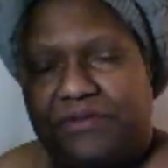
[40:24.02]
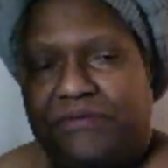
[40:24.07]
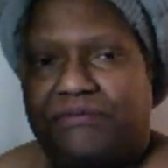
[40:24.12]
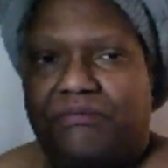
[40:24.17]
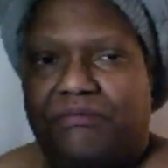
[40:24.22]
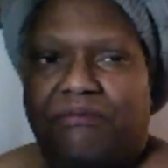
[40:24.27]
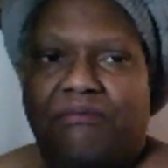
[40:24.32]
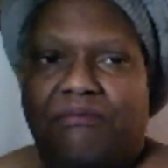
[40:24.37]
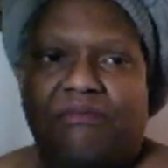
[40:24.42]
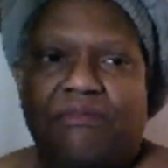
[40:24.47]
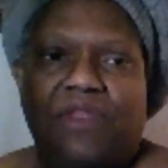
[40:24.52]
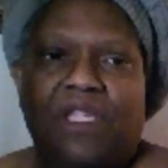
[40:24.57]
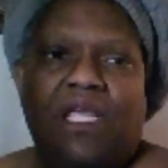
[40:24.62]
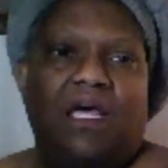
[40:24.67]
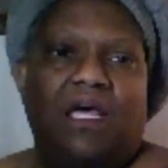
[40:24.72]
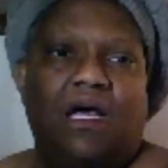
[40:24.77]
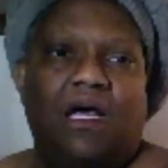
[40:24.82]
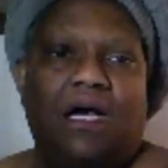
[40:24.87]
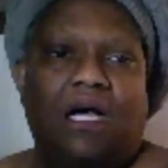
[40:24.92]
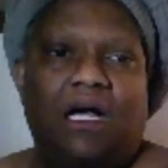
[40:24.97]
and they
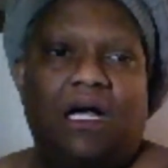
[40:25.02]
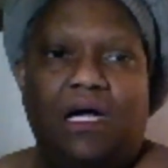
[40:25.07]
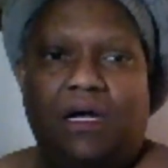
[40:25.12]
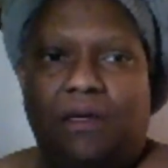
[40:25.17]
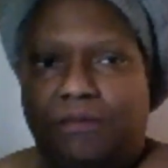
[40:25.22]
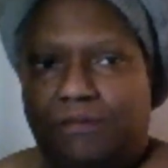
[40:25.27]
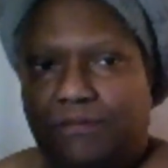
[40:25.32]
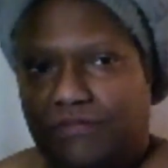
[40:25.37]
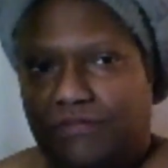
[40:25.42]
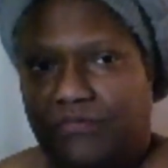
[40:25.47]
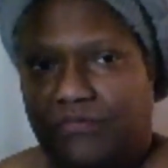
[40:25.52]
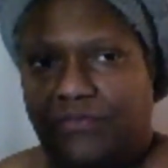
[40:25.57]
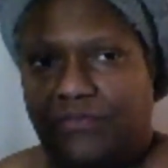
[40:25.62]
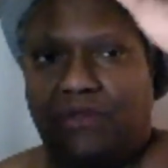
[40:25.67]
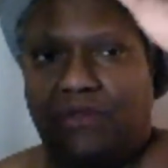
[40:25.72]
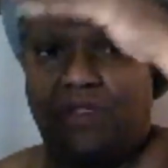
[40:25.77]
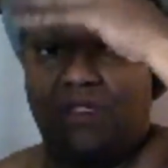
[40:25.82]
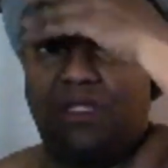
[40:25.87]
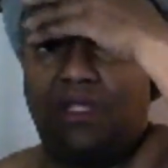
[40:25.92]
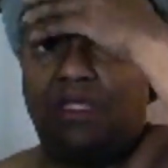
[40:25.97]

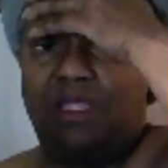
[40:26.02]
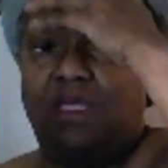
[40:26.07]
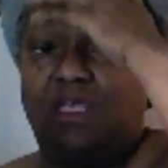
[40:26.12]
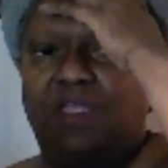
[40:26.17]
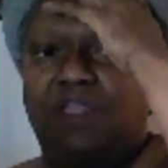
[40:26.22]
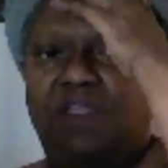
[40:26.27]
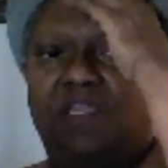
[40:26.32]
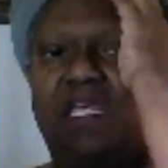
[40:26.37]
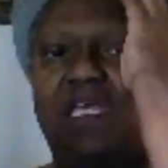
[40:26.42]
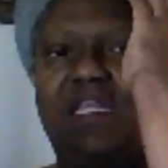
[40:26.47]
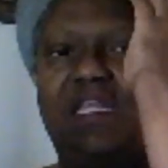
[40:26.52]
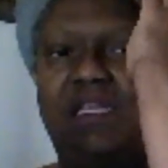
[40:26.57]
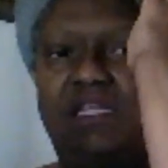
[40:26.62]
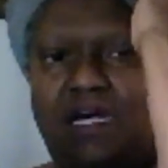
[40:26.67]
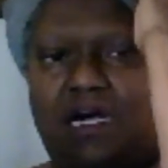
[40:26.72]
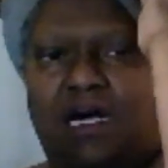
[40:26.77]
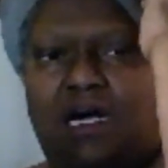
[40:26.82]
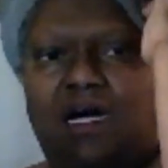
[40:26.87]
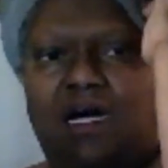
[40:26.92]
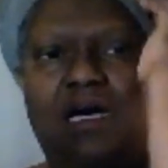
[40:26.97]
oh God, I've
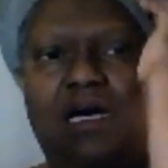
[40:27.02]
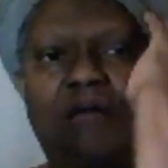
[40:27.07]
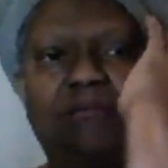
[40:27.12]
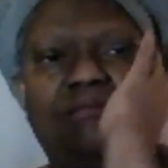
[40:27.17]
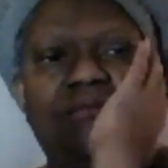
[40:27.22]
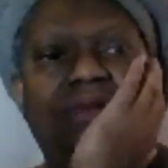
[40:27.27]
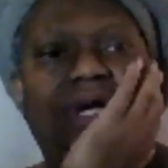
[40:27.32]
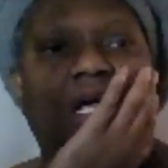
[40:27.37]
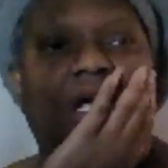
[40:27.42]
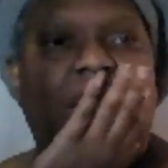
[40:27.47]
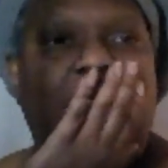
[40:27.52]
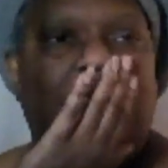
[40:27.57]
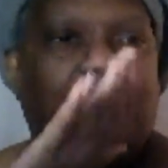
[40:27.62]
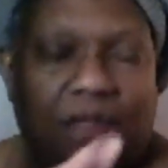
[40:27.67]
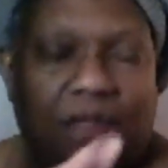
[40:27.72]
got my train of thought.